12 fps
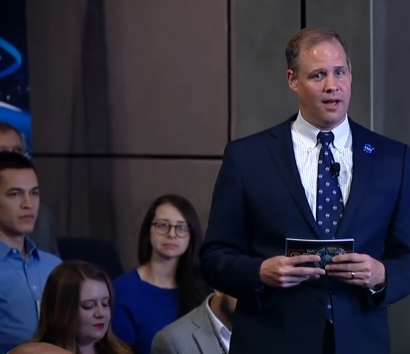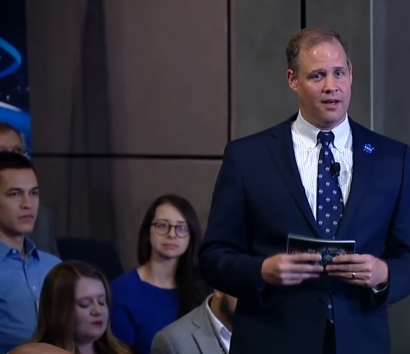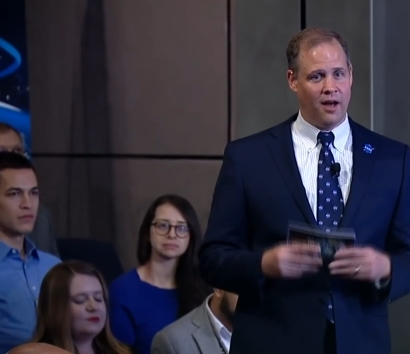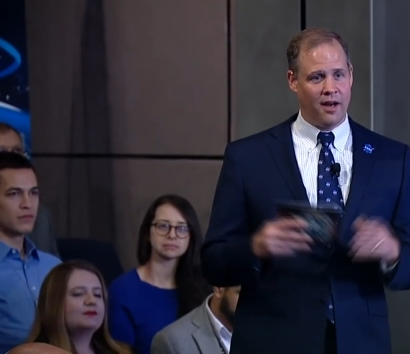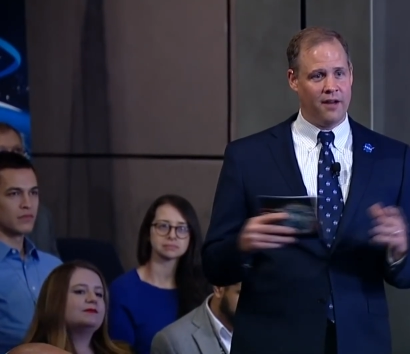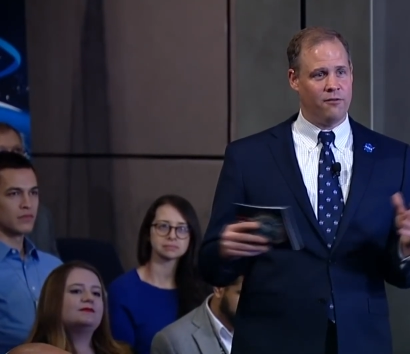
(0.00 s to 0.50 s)

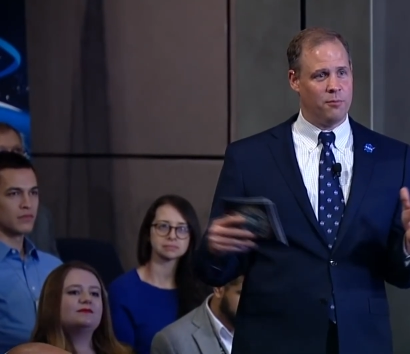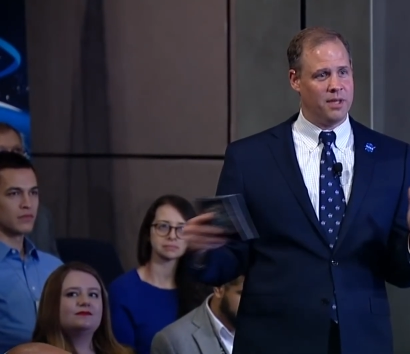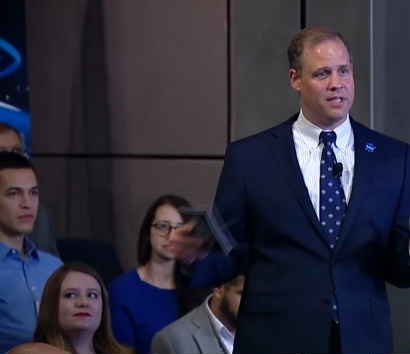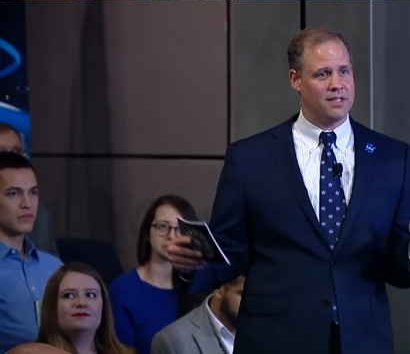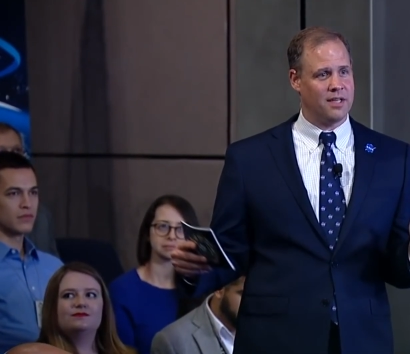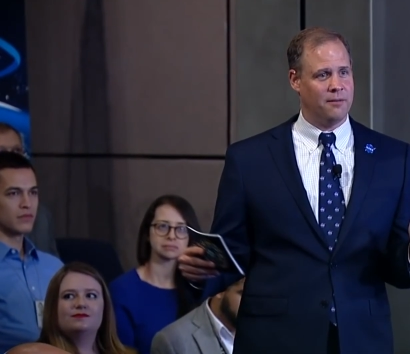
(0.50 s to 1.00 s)
Speaker 1: and not
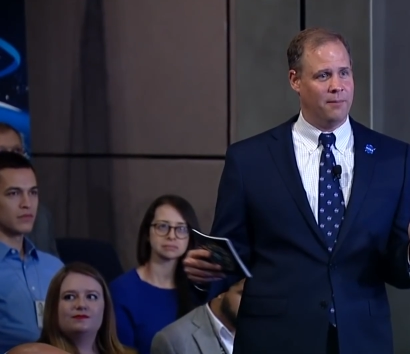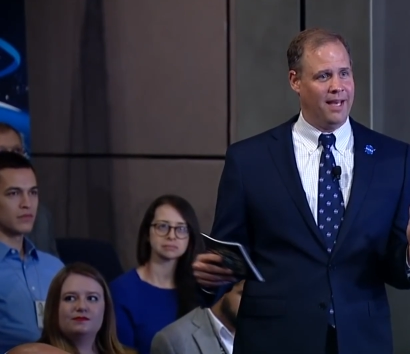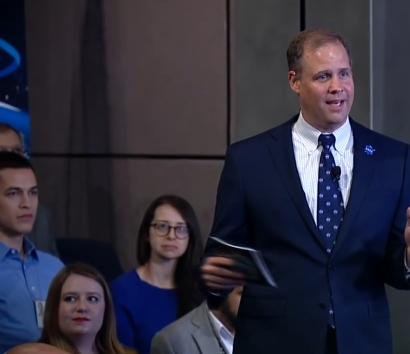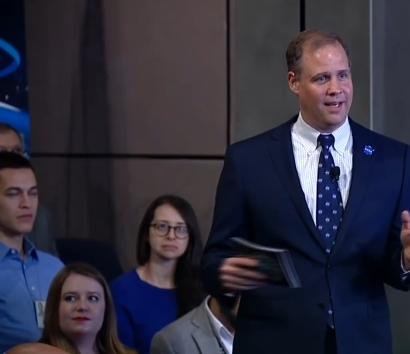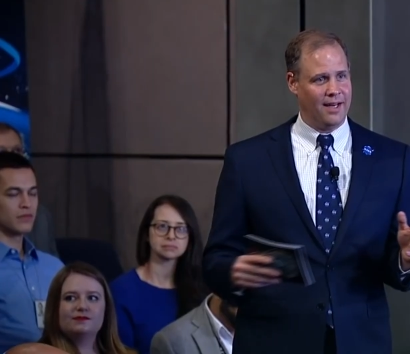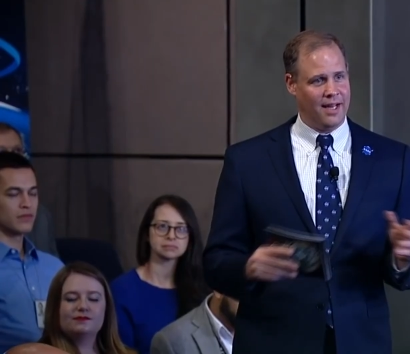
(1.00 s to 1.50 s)
everybody's going to
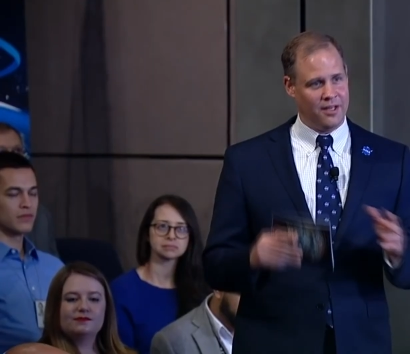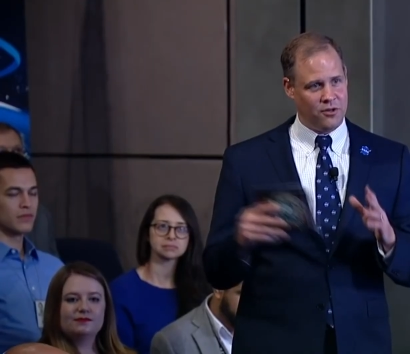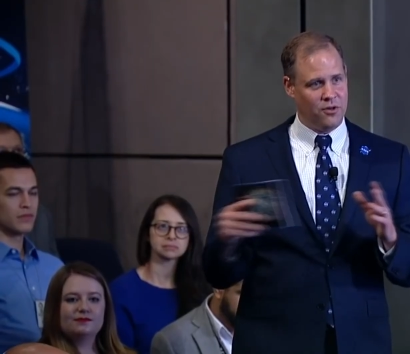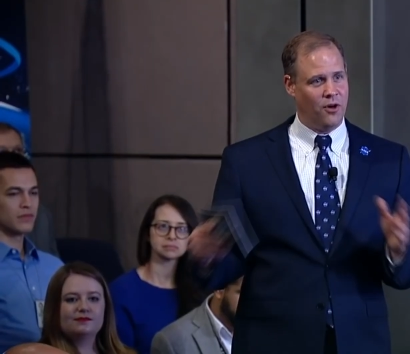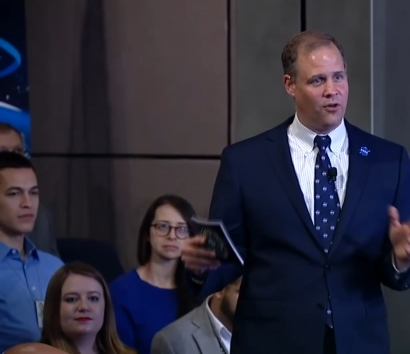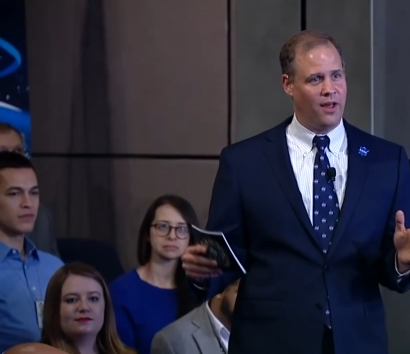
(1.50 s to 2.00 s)
make it. And
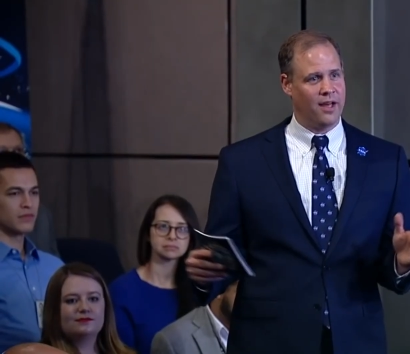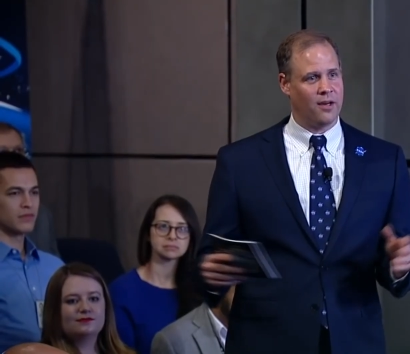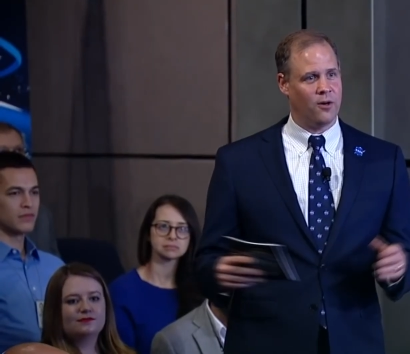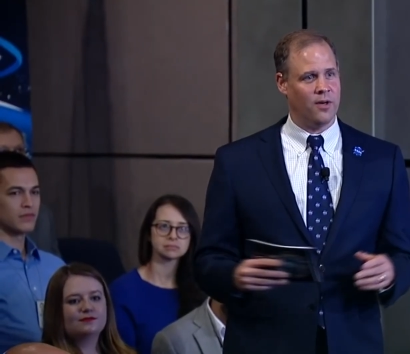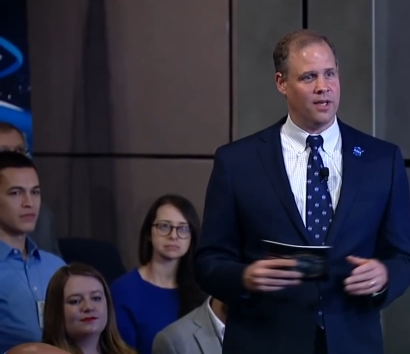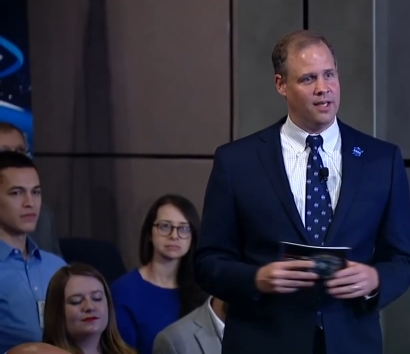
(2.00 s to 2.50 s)
you know that
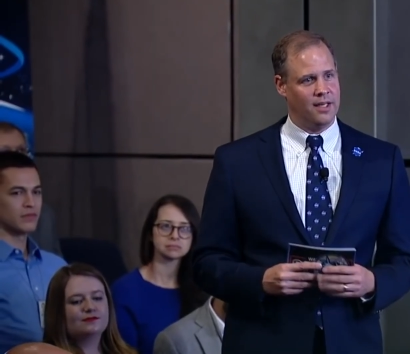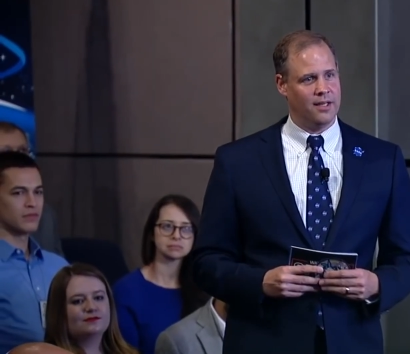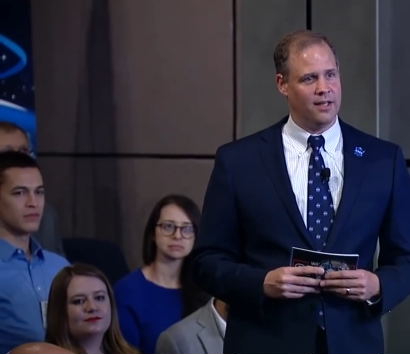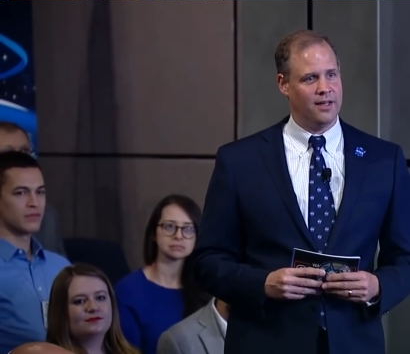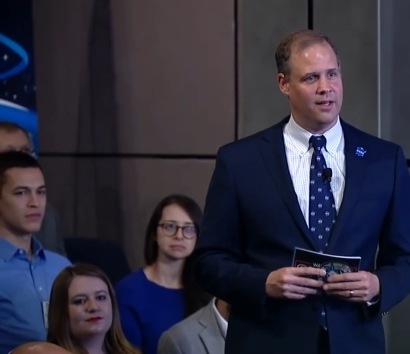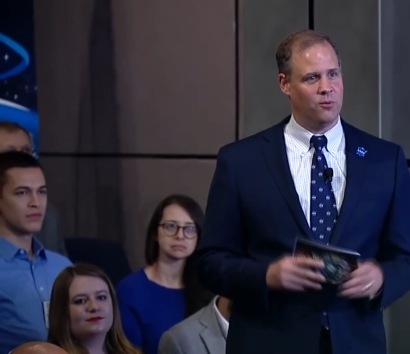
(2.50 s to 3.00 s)
going
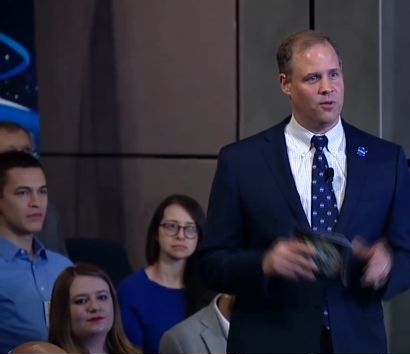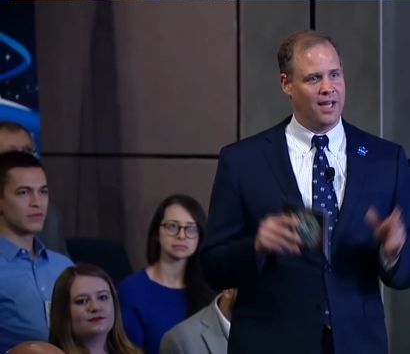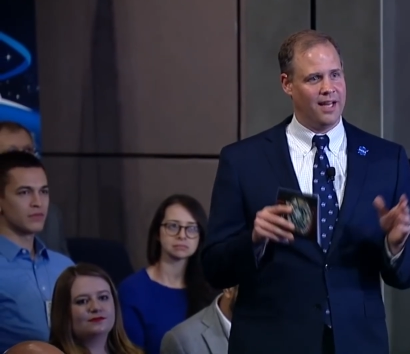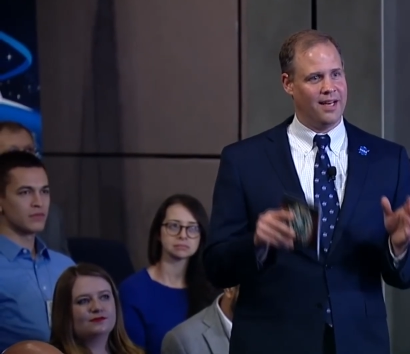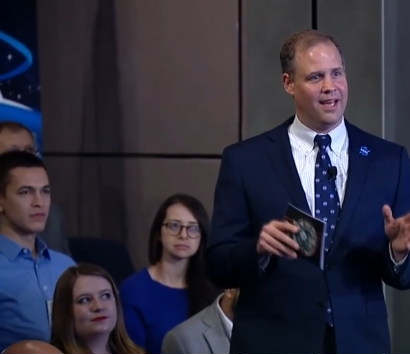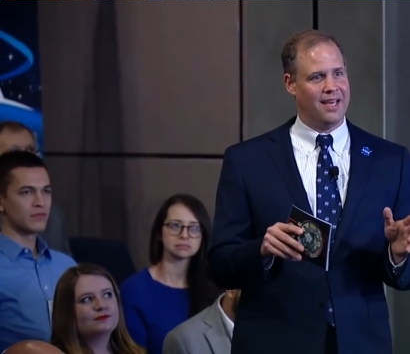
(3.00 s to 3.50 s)
in. And then when
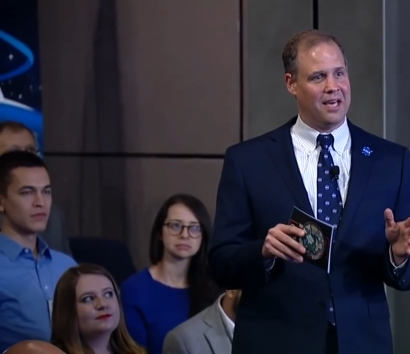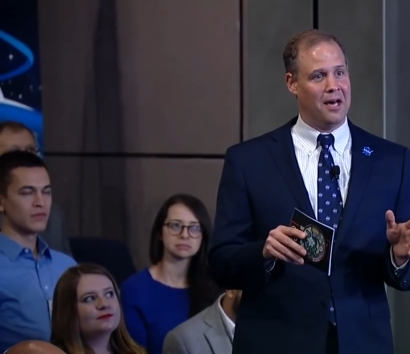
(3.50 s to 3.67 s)
that day